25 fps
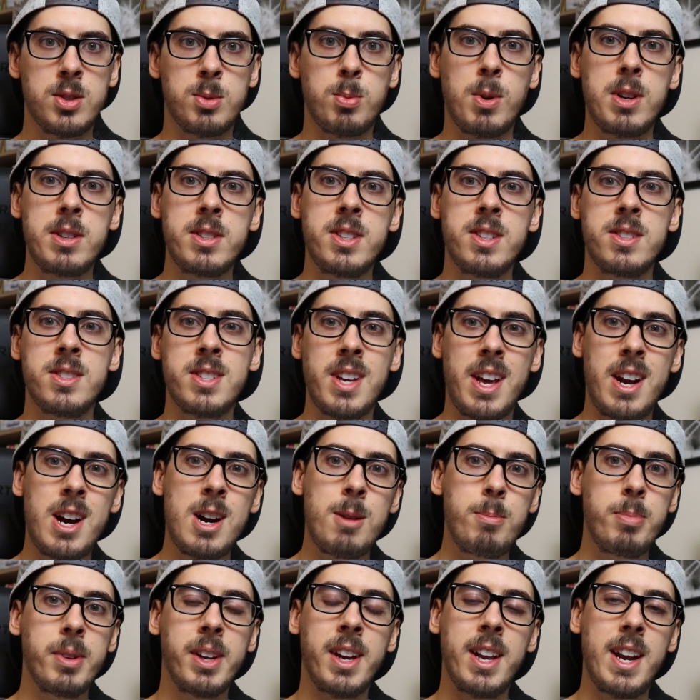So once it's set
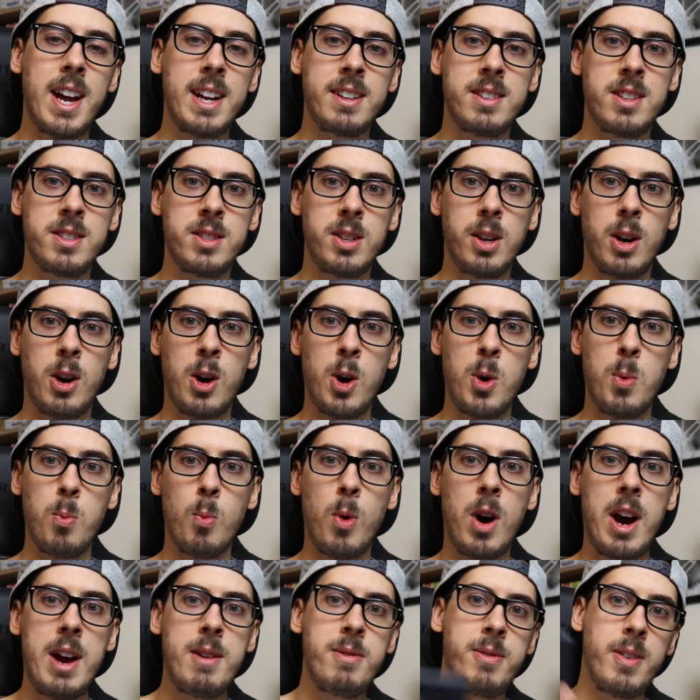up, connected to your home
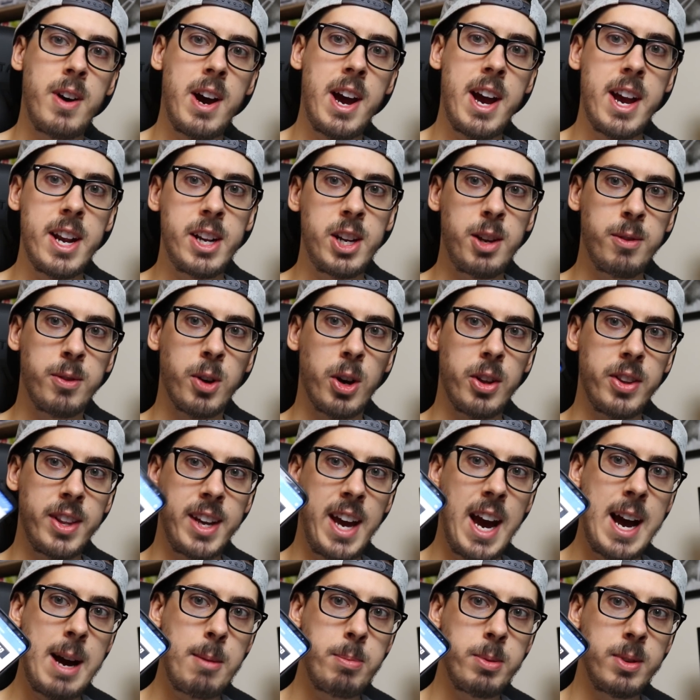Wi-Fi, and you've got
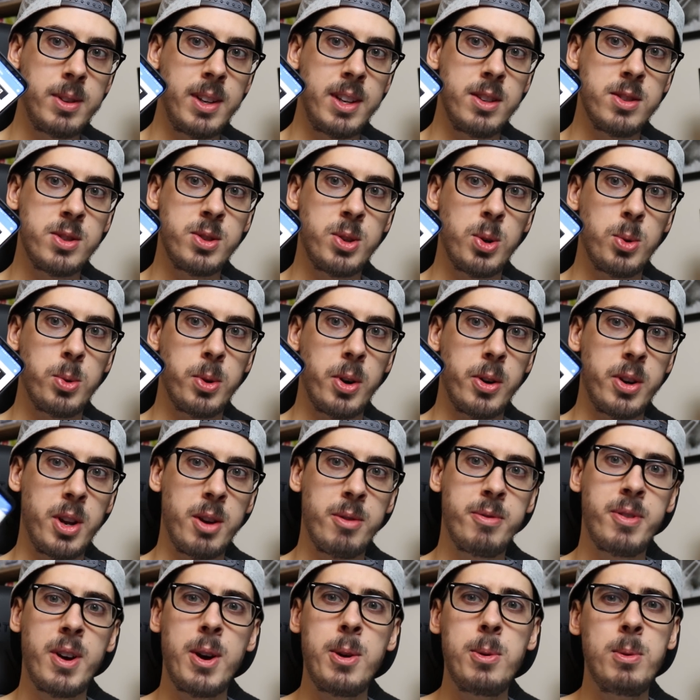the app installed on
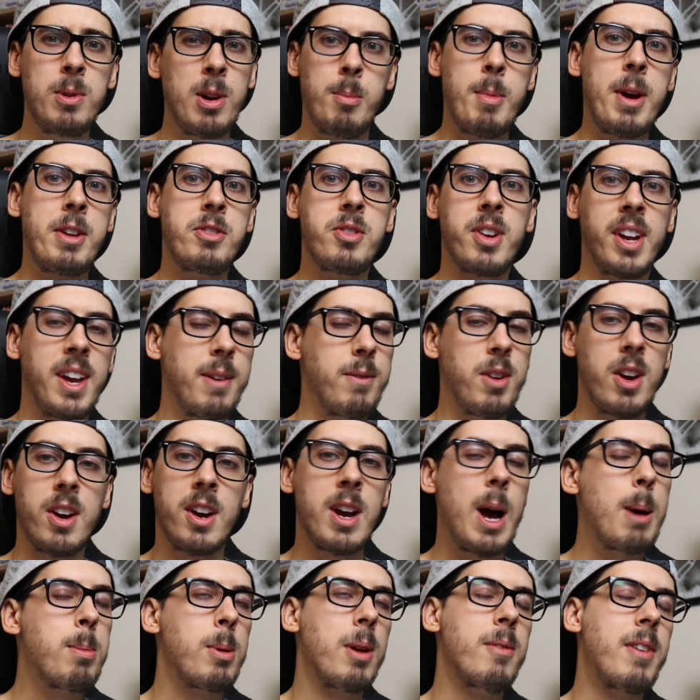your phone, LaMetric give you a
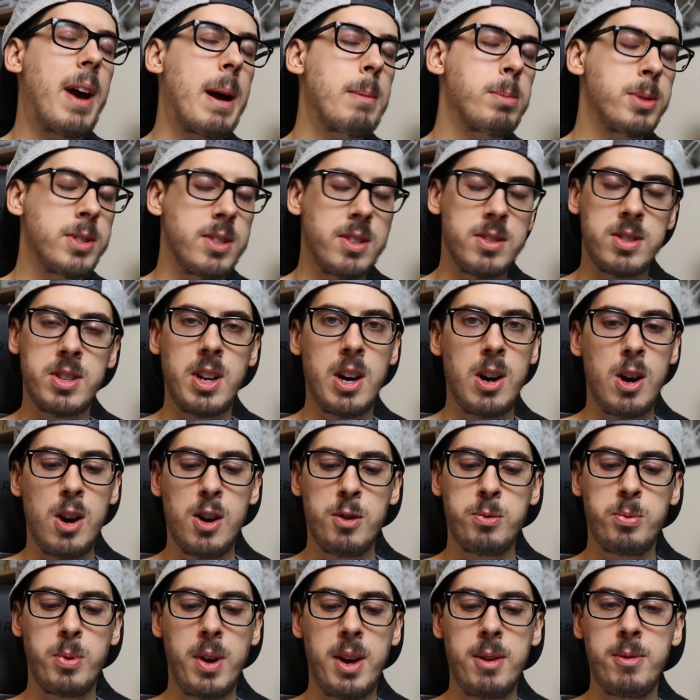couple of apps to start
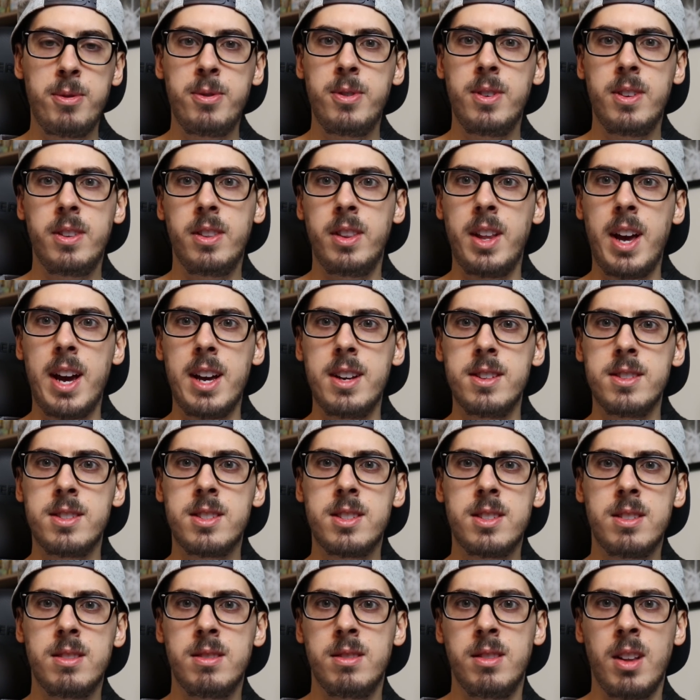off with.
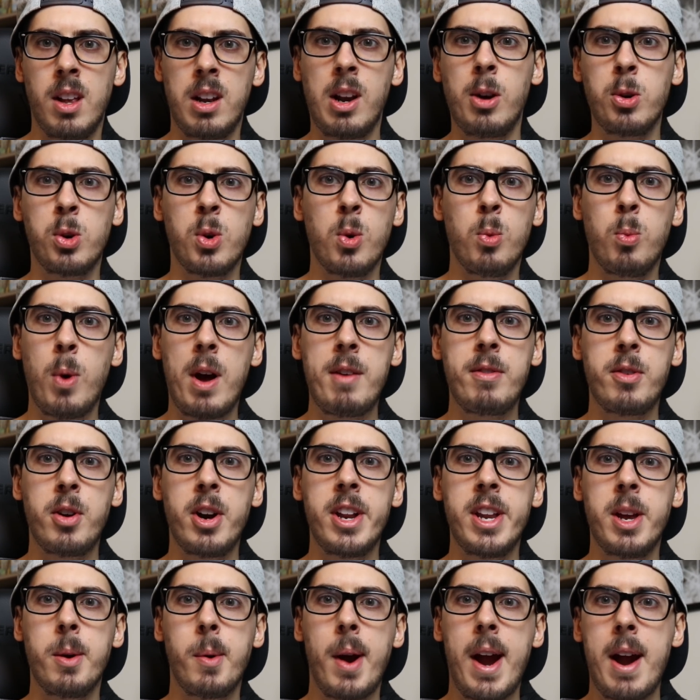There's the local
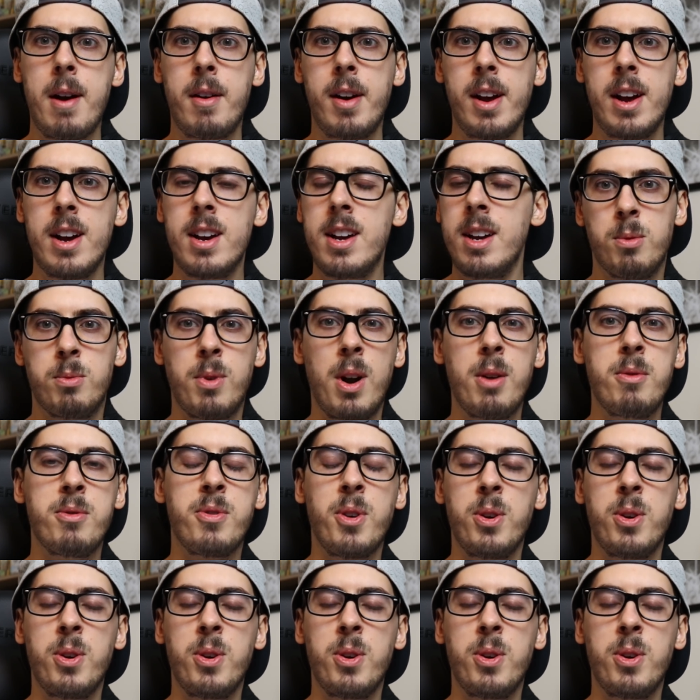weather in your area, run